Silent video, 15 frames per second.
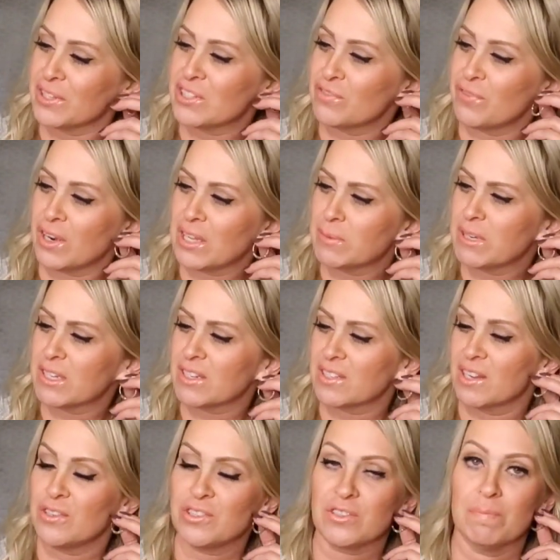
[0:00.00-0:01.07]
It's funny because I
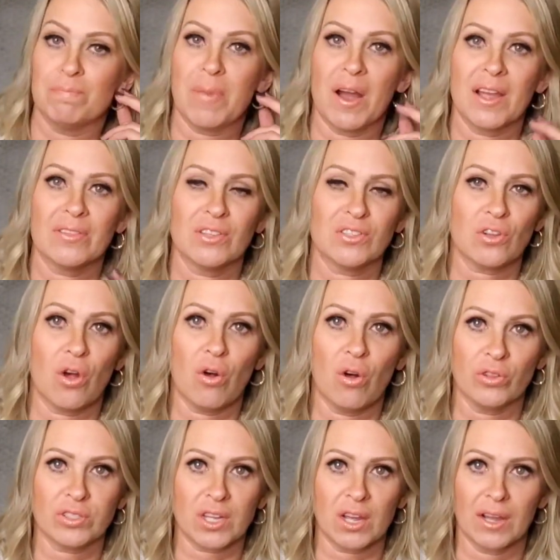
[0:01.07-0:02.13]
used to buy this all
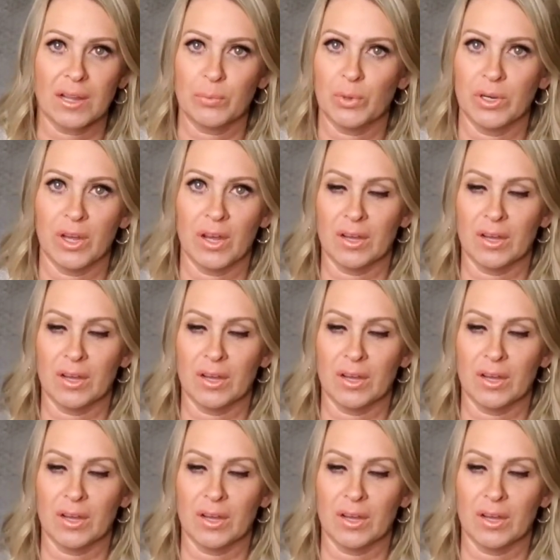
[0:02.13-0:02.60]
the time when